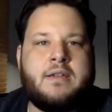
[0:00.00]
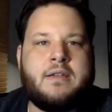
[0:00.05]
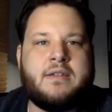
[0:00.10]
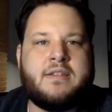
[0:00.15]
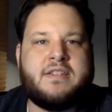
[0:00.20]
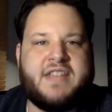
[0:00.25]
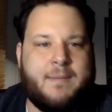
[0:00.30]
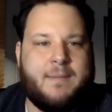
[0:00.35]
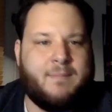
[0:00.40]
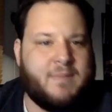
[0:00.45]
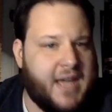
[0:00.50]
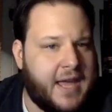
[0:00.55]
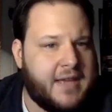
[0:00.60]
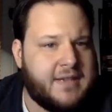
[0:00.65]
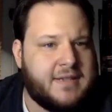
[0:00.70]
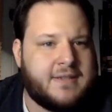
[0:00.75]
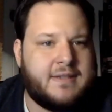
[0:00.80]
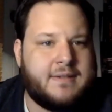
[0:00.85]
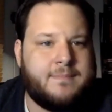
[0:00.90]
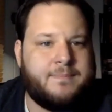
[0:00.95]
Same
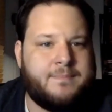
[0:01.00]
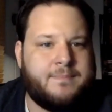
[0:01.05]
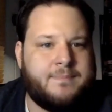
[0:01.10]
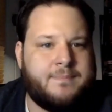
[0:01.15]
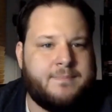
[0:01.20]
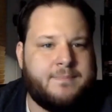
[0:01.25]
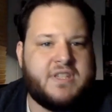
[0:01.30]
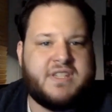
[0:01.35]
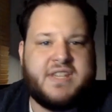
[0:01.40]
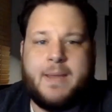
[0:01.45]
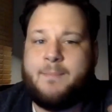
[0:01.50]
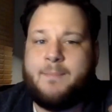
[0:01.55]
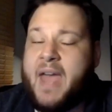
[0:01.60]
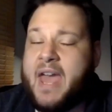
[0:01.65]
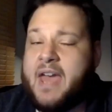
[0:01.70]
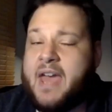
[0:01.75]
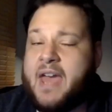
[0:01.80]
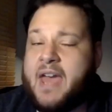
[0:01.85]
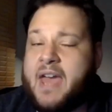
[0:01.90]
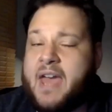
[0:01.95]
guest, same
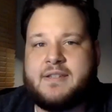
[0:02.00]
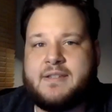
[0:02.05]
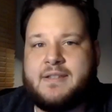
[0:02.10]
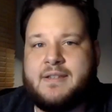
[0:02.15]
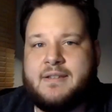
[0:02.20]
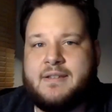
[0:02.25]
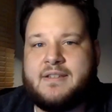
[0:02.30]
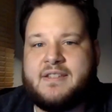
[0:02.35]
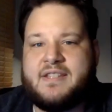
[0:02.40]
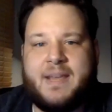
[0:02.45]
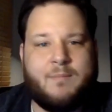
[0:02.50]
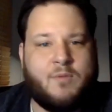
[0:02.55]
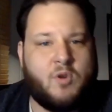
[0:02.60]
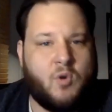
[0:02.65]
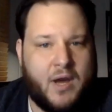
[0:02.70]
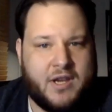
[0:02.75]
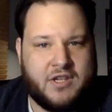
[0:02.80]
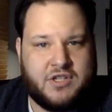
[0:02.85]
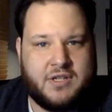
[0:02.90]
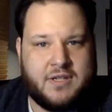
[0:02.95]
panelist, same
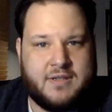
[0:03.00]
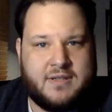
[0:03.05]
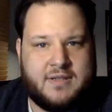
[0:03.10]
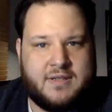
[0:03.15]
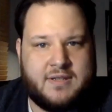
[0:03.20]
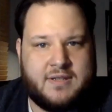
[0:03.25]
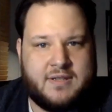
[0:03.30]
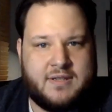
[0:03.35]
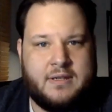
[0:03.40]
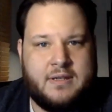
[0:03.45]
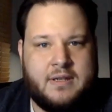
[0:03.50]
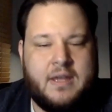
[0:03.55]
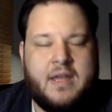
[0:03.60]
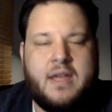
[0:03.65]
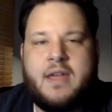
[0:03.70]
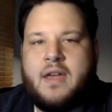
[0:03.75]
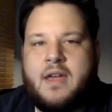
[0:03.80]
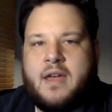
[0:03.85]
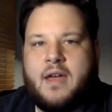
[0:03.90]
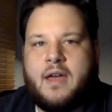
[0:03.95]
questions.
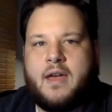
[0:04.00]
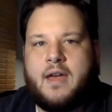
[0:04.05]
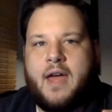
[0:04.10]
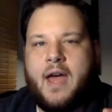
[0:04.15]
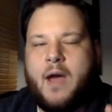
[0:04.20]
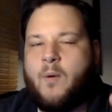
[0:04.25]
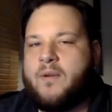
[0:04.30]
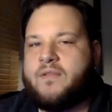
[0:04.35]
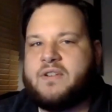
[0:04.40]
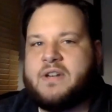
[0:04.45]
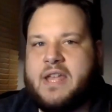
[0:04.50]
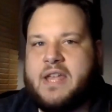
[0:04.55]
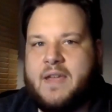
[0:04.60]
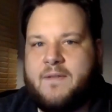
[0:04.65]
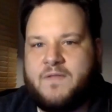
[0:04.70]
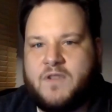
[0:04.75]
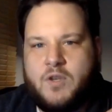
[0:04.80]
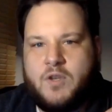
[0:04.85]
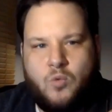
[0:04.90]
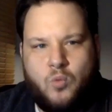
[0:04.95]
However,
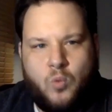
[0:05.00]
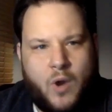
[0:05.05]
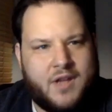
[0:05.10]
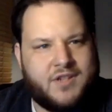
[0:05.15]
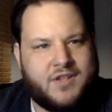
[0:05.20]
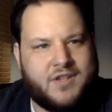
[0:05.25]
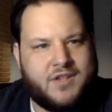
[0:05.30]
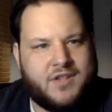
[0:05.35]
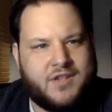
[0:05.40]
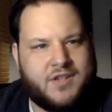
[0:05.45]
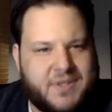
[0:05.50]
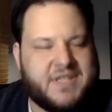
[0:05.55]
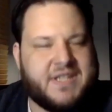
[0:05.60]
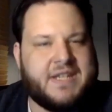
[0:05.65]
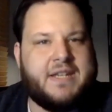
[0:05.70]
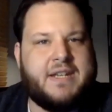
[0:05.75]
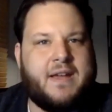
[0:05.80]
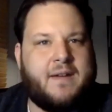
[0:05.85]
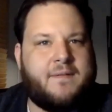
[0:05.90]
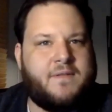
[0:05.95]
if you watch
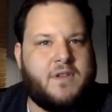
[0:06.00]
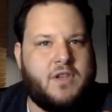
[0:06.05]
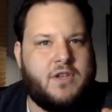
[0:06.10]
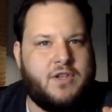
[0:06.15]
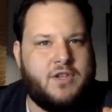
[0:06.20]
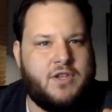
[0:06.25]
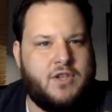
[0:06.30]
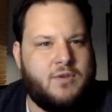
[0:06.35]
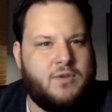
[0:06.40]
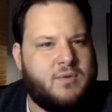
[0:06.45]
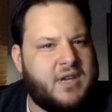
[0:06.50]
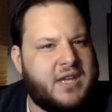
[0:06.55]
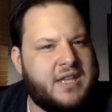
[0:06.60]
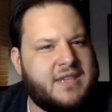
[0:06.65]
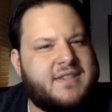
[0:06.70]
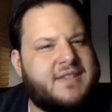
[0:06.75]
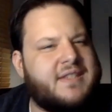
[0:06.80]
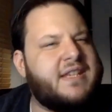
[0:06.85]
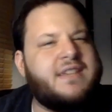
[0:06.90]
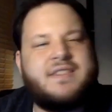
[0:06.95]
closely enough, you can
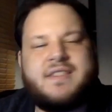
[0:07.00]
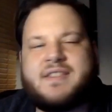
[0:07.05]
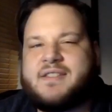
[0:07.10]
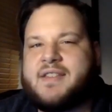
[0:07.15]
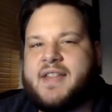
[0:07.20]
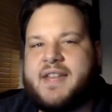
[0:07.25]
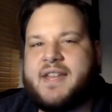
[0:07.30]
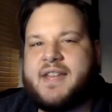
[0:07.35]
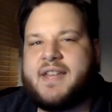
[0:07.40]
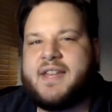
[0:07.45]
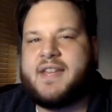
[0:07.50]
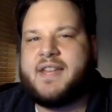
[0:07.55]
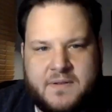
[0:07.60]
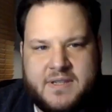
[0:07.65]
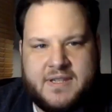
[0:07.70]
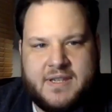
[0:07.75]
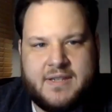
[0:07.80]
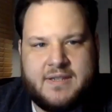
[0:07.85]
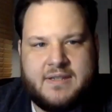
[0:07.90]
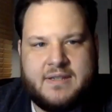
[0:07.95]
see the slight
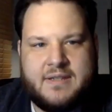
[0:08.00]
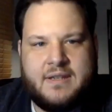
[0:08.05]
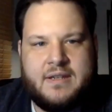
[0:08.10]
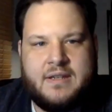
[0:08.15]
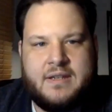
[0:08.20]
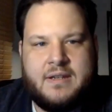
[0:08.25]
differences.